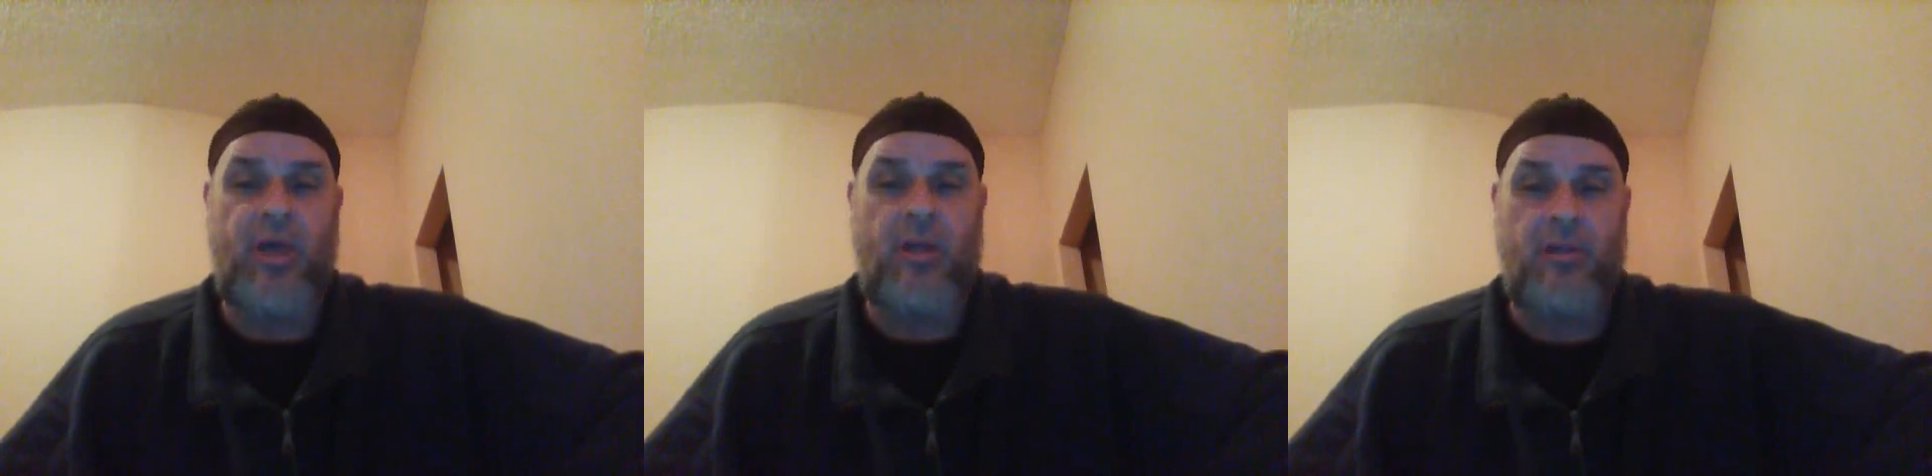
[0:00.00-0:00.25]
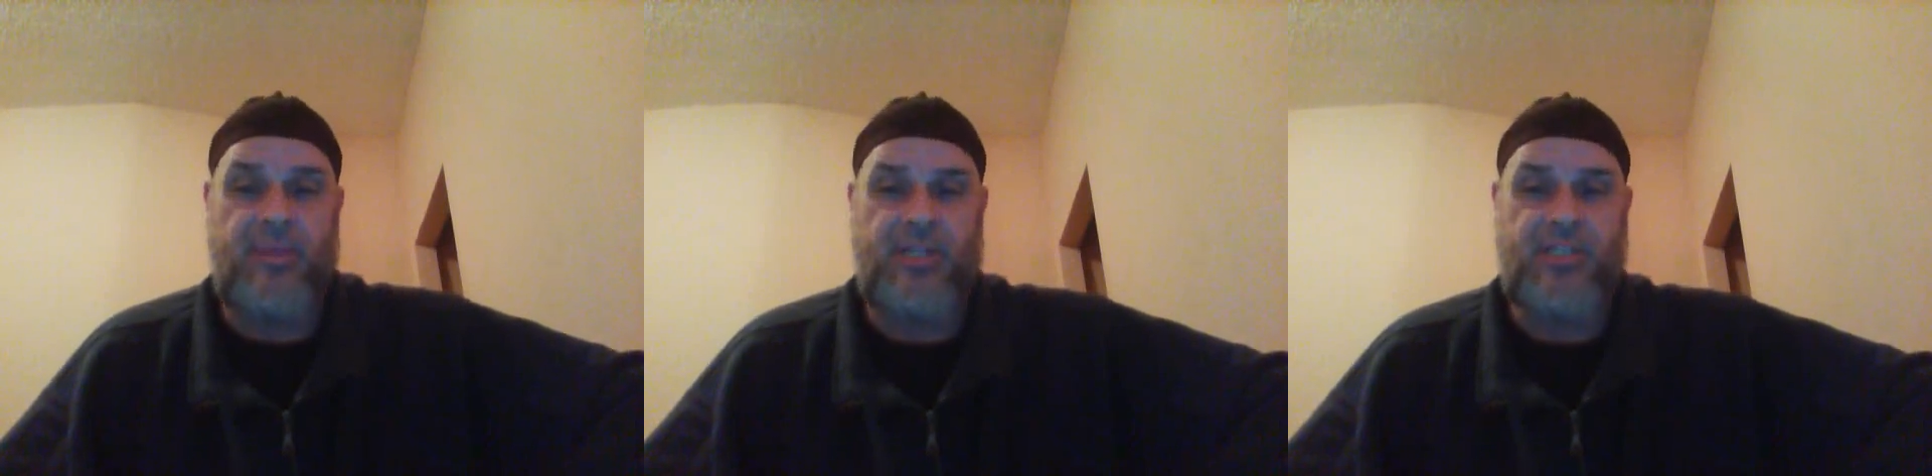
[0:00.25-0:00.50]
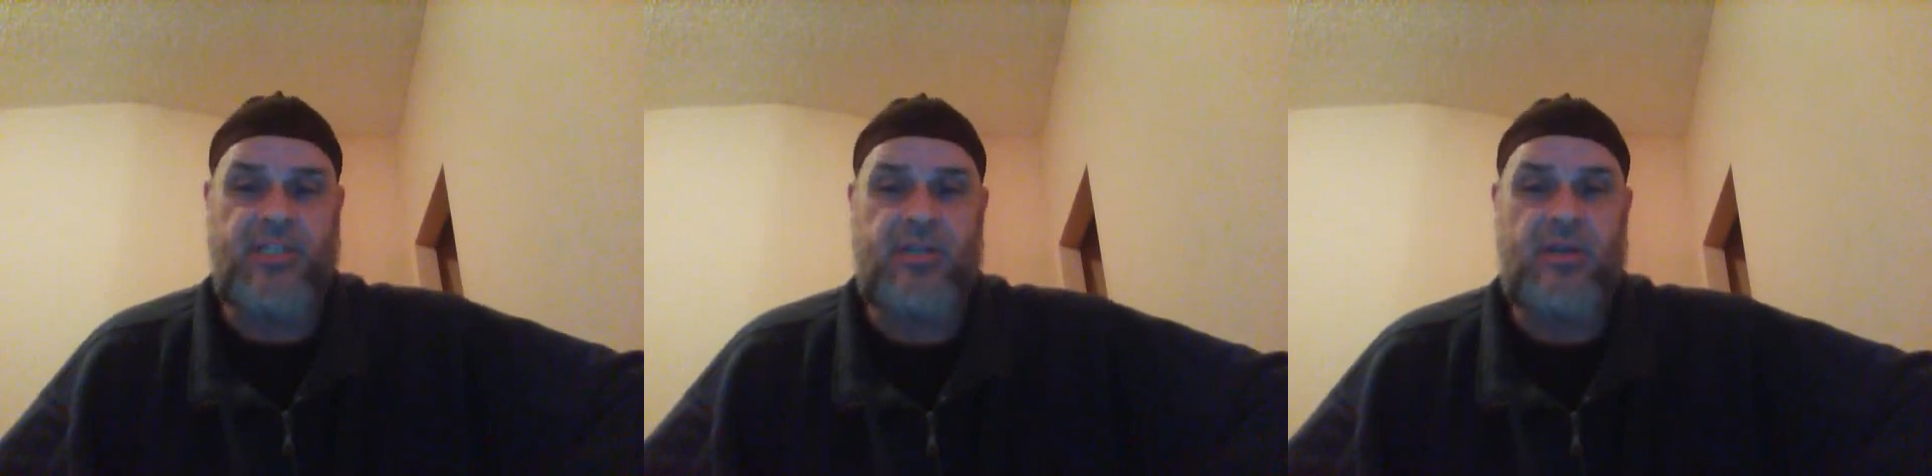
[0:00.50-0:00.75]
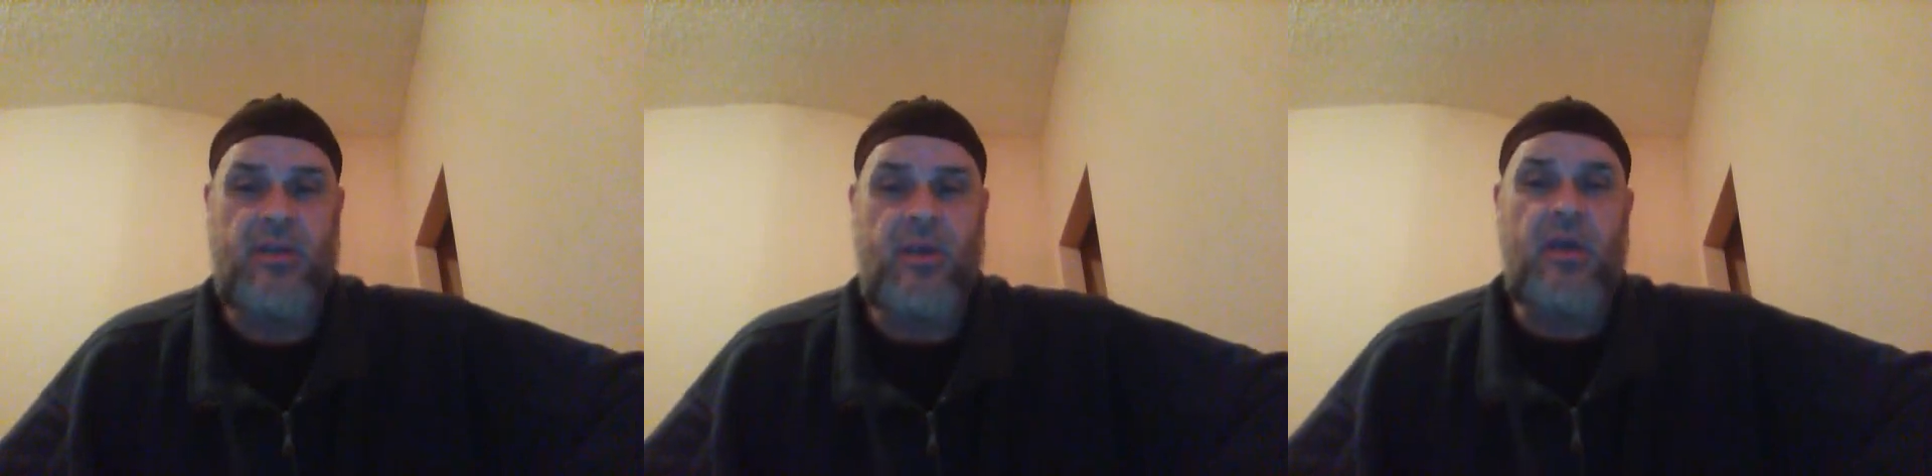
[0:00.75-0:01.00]

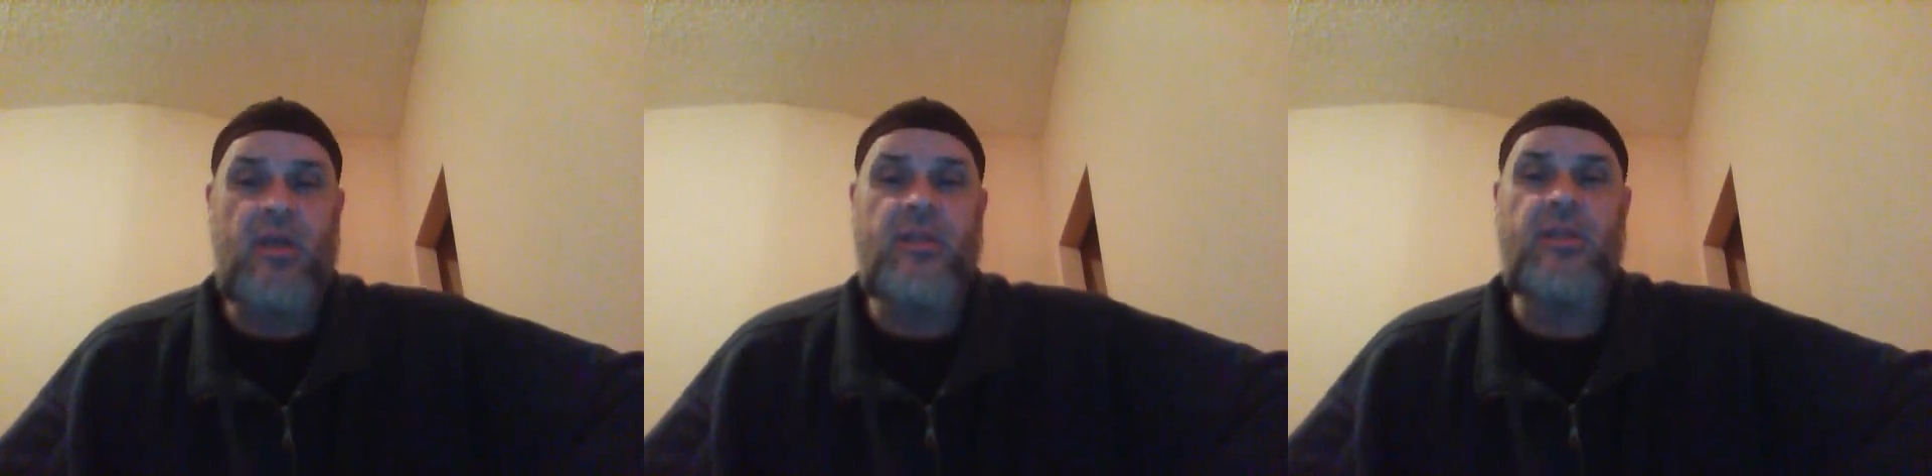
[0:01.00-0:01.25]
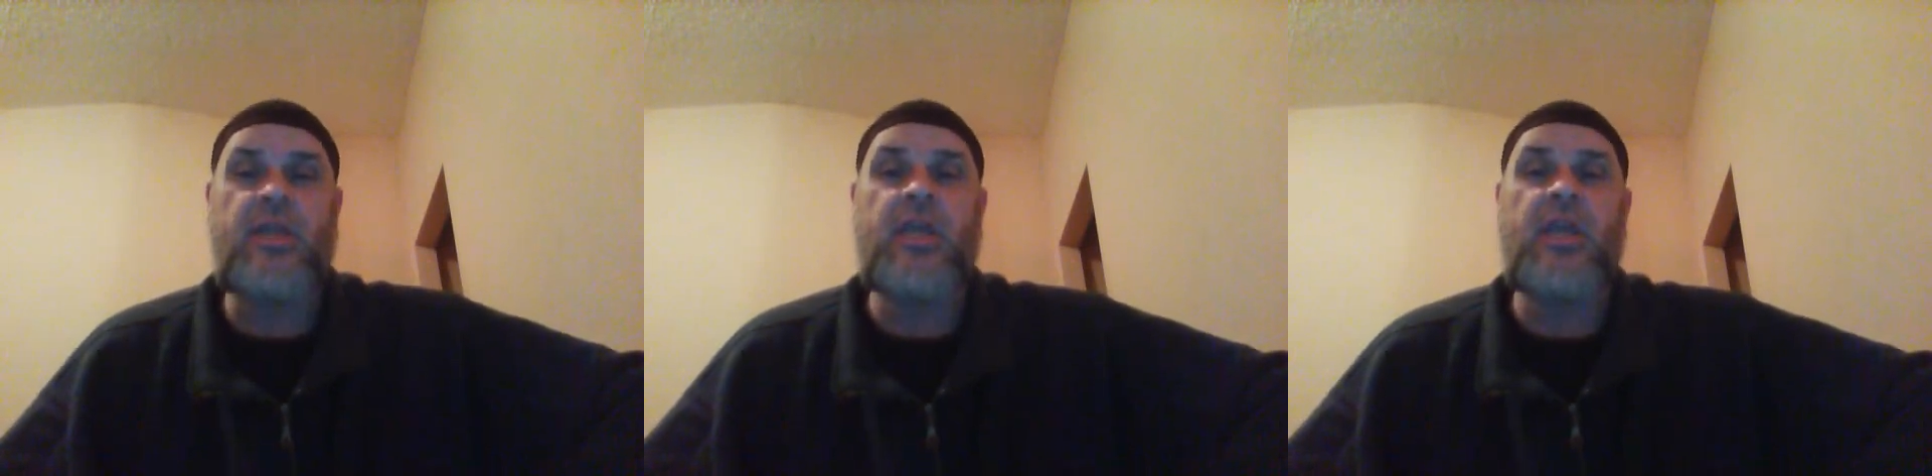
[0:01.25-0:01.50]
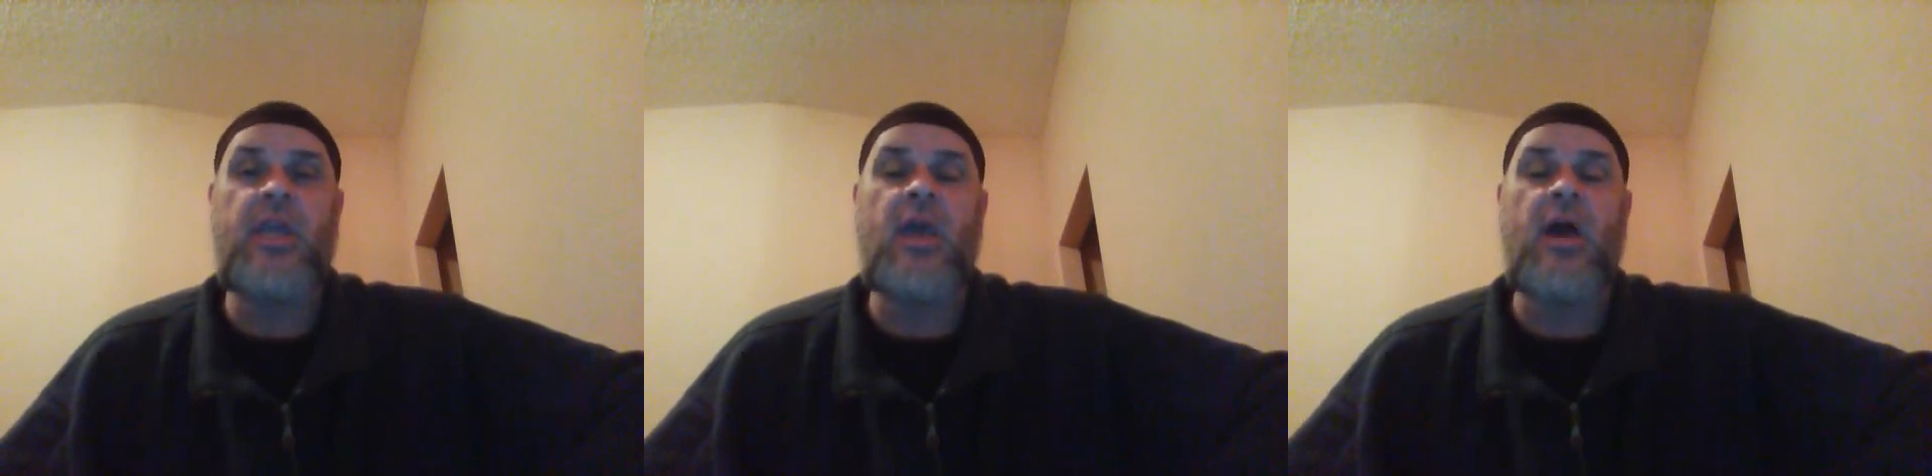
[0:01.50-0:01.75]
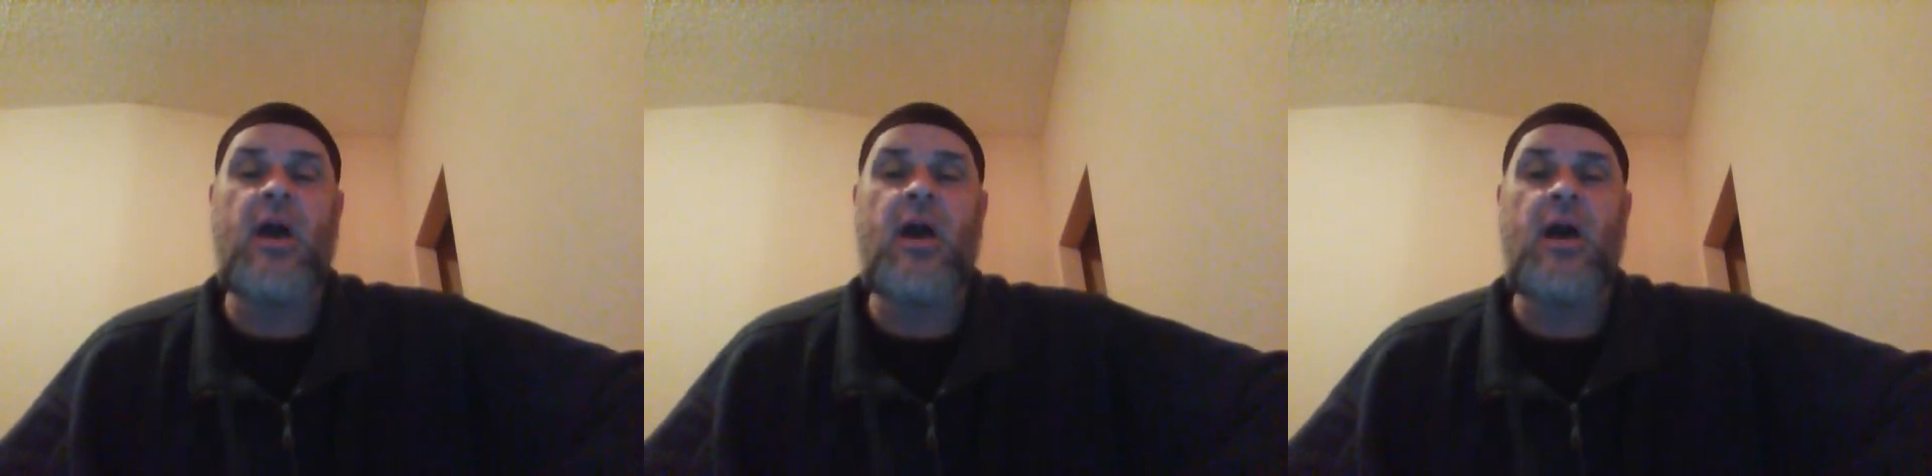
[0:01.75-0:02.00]
elements, the